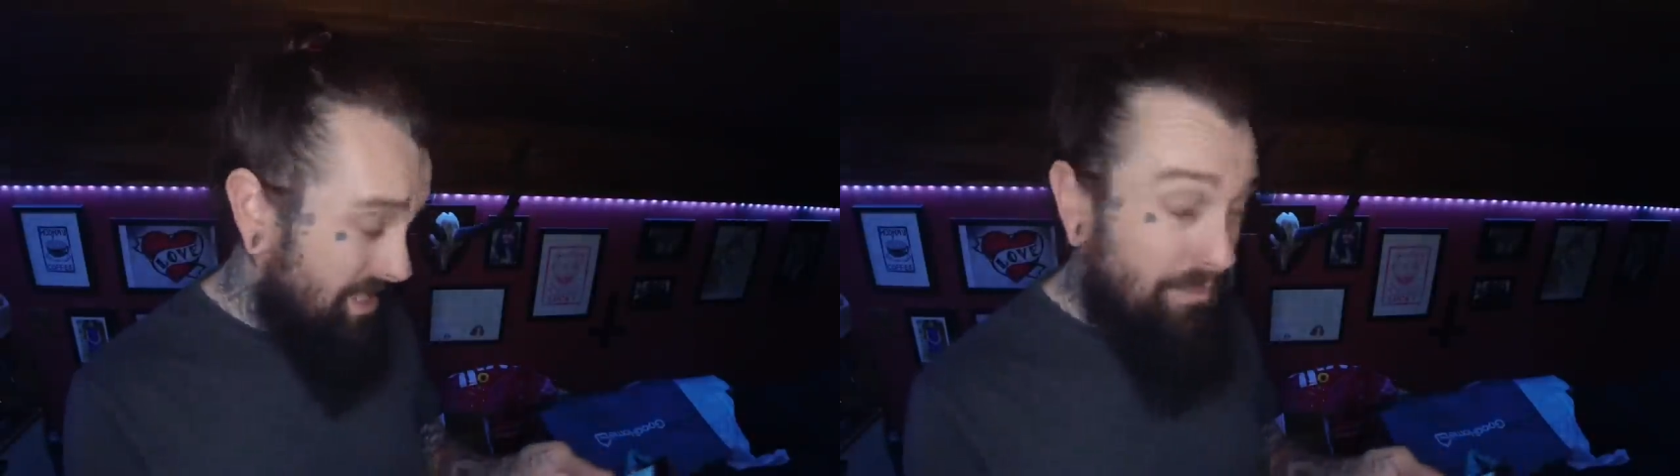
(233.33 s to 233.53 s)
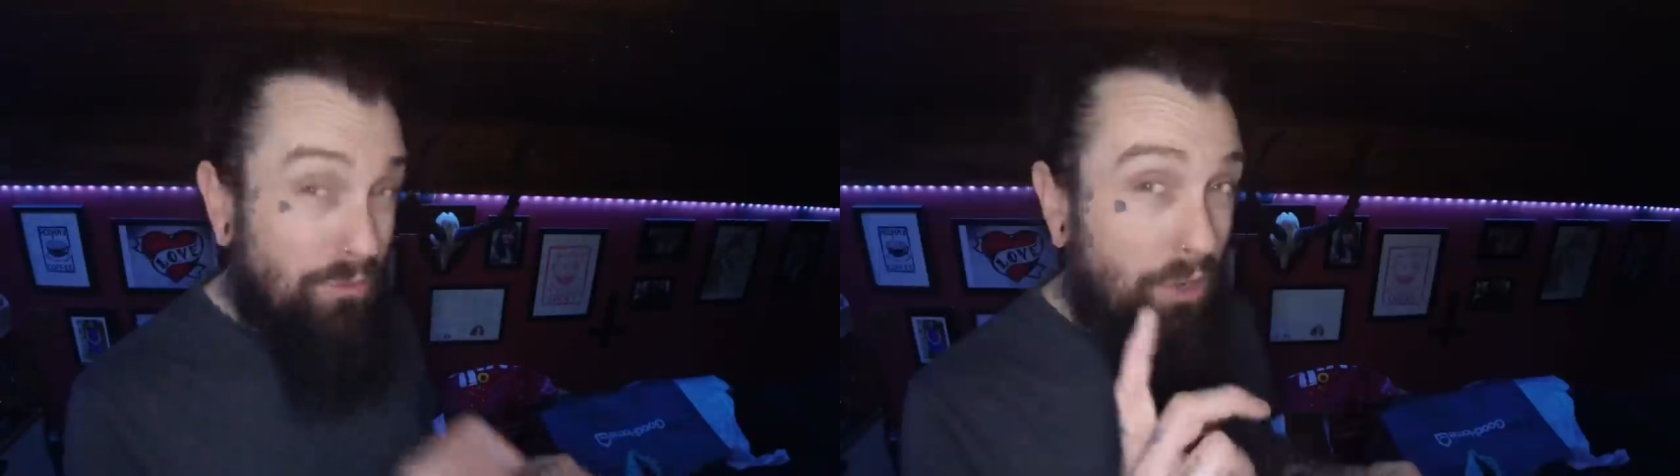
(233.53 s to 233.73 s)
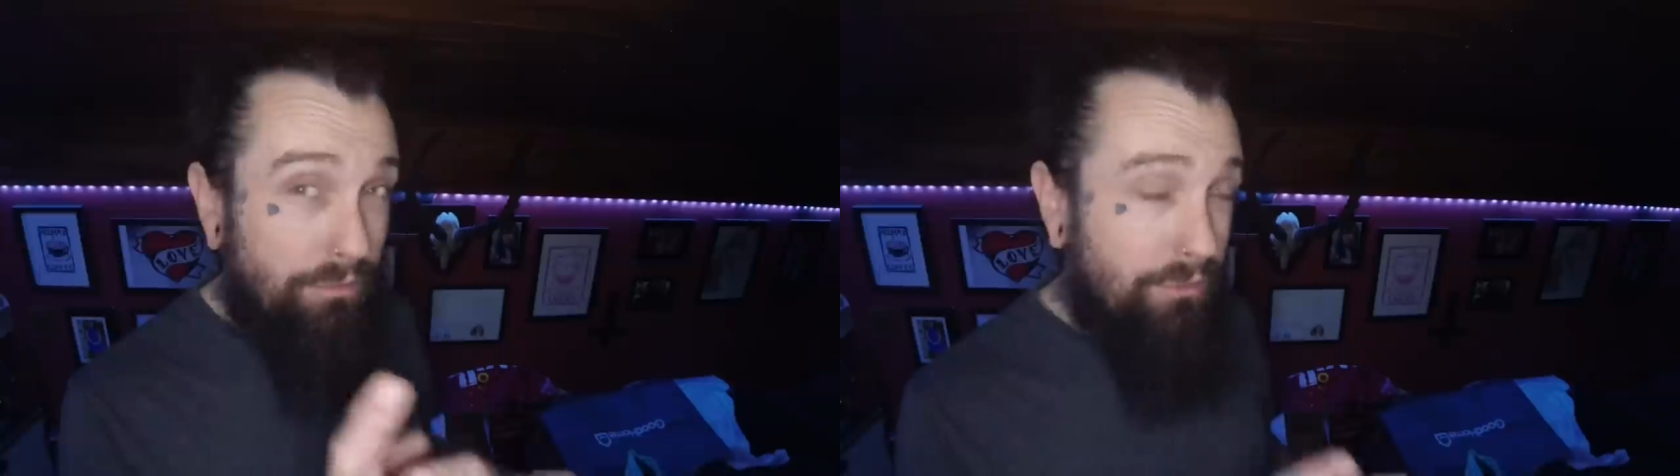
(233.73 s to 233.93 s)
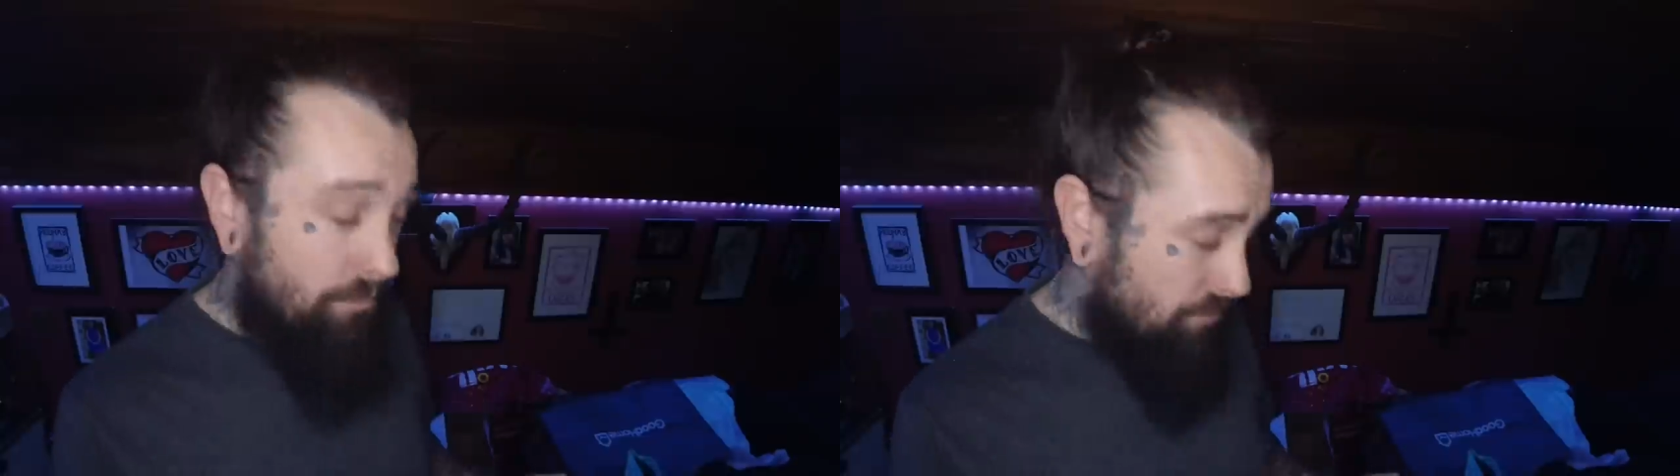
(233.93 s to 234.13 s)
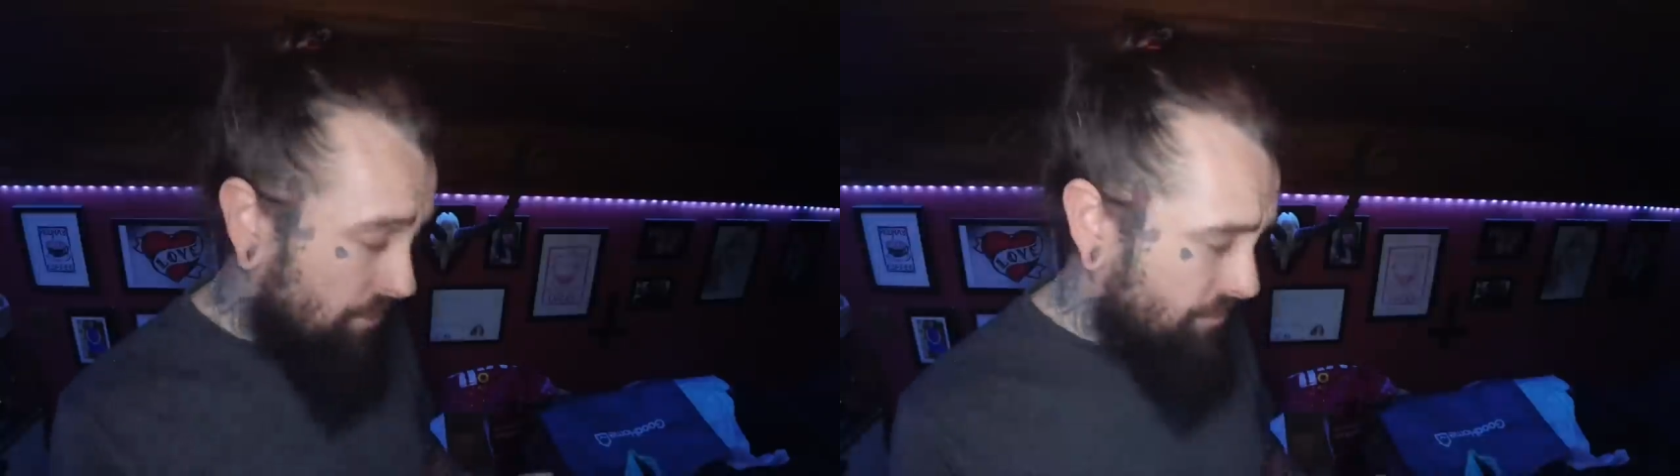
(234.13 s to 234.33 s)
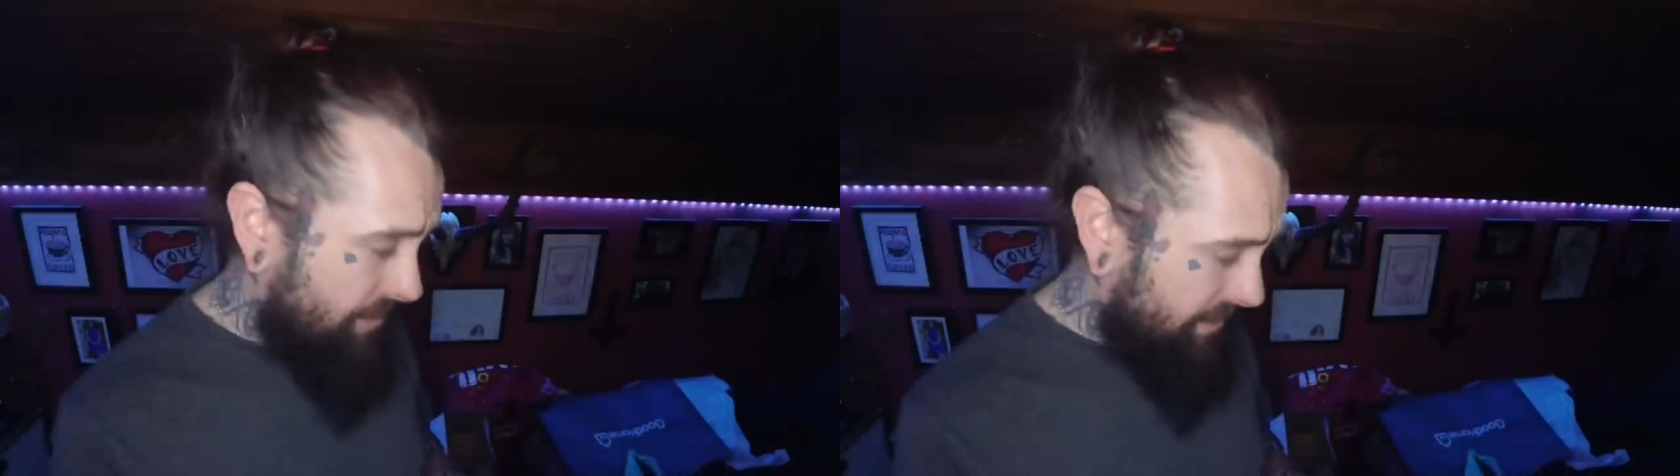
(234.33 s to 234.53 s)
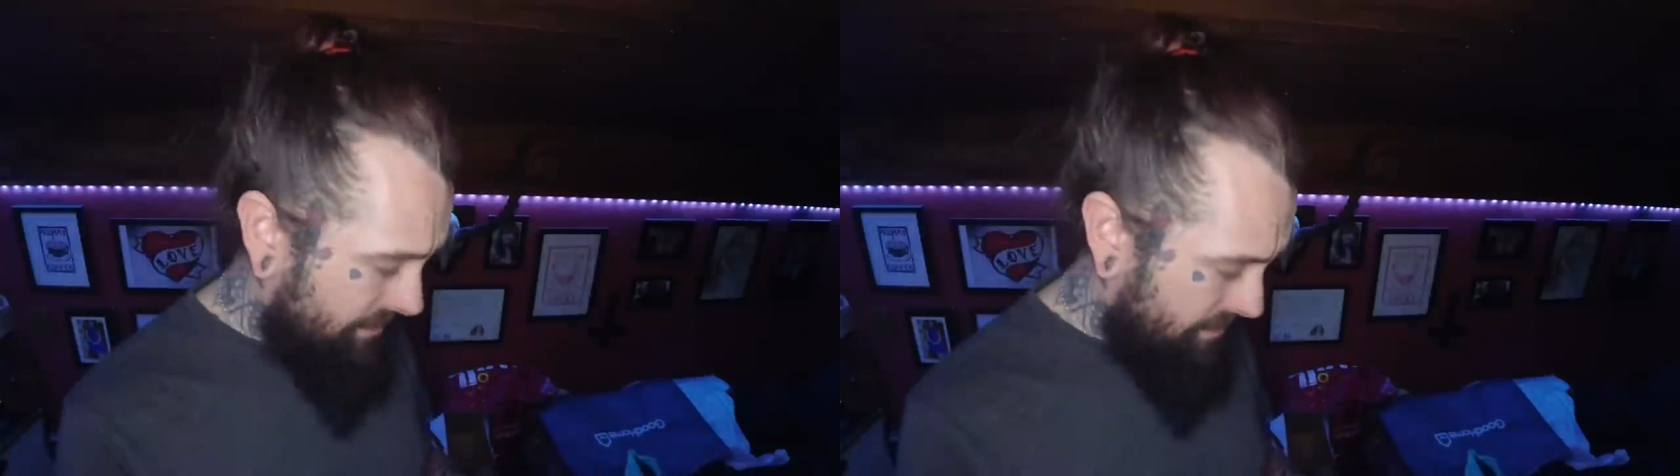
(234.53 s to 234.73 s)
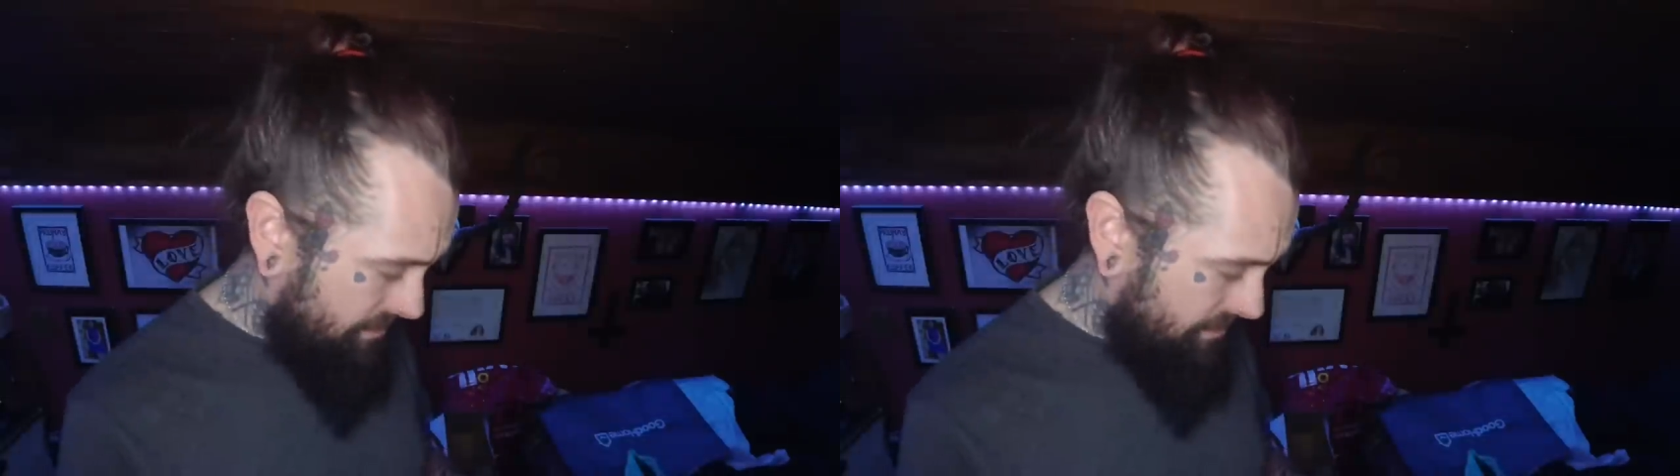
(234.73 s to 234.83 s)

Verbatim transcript: I'm not from Rotherham either.